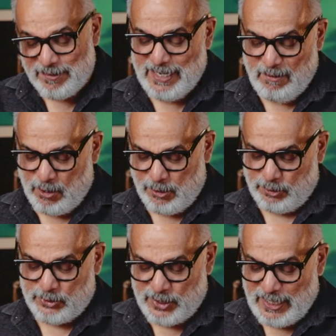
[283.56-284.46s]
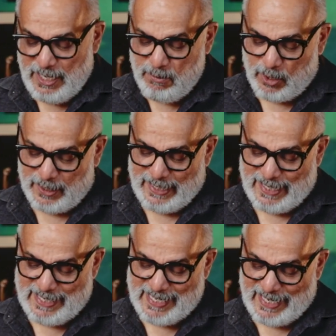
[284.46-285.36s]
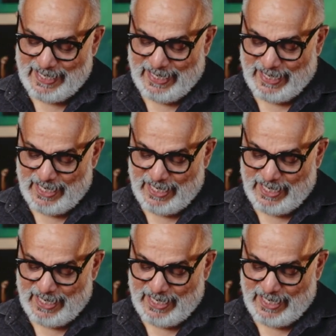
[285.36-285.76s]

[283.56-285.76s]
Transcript: really want to see what they are dialing